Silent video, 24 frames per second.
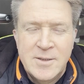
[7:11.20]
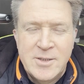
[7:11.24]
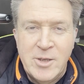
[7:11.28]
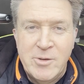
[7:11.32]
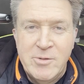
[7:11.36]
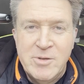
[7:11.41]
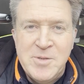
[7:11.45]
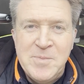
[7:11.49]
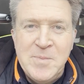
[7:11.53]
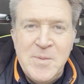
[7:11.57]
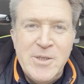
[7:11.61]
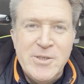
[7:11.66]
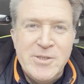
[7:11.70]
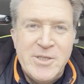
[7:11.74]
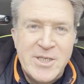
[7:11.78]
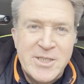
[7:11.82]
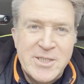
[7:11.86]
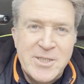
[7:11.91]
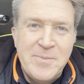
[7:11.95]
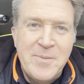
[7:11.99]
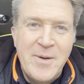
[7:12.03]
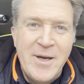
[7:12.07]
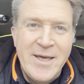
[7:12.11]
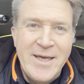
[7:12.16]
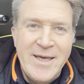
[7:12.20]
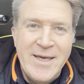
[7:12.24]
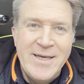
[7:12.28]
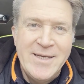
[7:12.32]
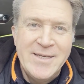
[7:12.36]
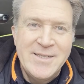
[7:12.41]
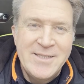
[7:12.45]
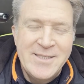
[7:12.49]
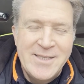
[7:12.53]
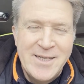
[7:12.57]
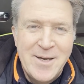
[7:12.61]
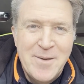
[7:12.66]
So it was music to my
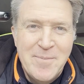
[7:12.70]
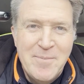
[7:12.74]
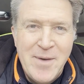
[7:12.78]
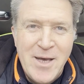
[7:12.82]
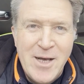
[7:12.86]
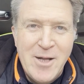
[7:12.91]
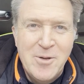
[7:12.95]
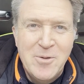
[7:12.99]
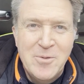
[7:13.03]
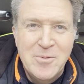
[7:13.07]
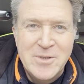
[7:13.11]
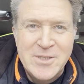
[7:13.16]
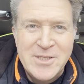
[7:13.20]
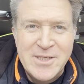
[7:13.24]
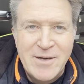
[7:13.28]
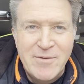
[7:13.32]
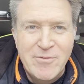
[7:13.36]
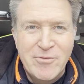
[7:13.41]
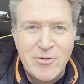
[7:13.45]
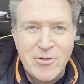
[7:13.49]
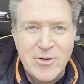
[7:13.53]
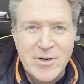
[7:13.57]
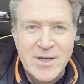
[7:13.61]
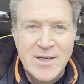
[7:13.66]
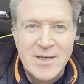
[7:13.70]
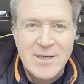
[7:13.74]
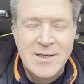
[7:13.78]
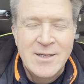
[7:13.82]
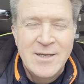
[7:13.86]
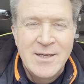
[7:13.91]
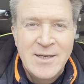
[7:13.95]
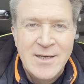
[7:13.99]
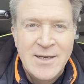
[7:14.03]
ears that Mel was up for it,